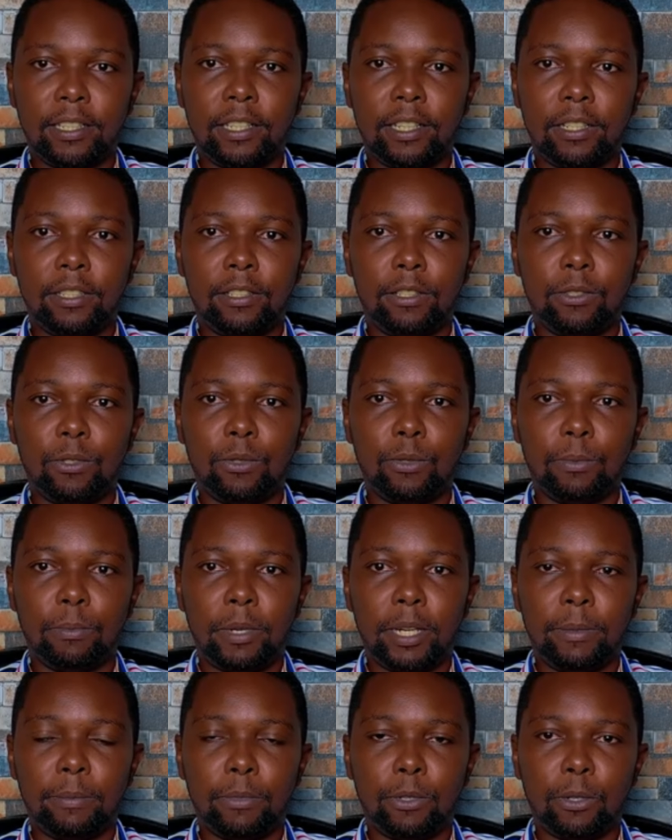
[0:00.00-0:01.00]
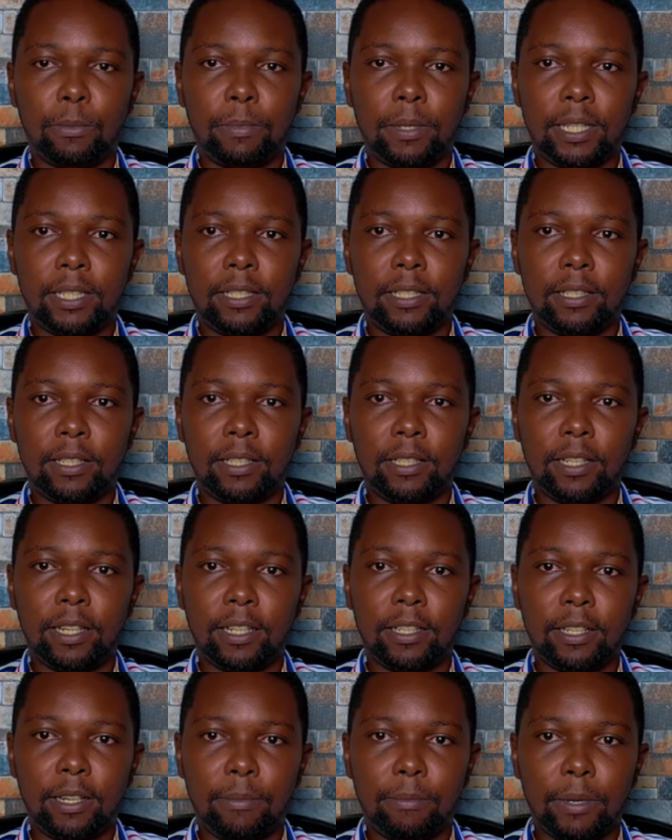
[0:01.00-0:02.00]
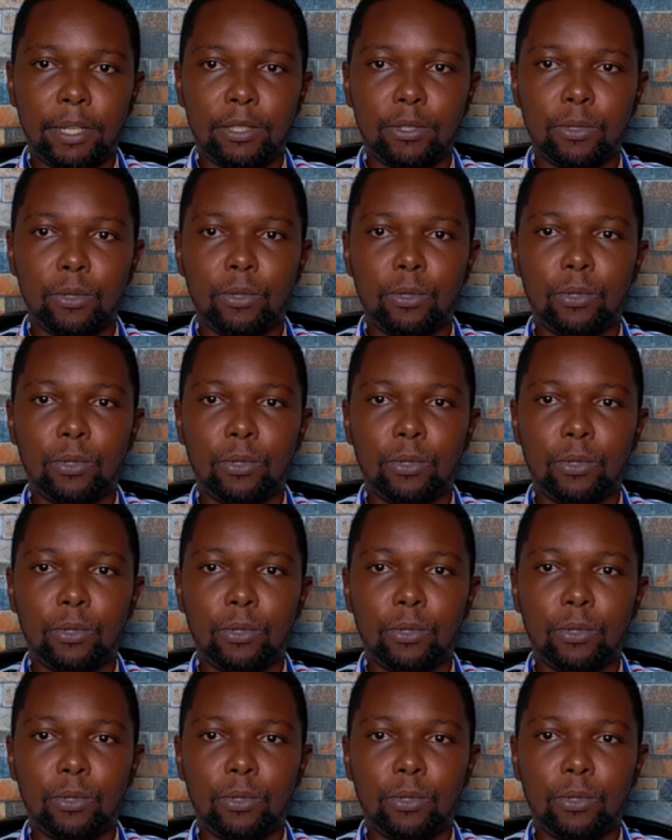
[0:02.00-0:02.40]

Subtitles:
intending to buy property in Kenya must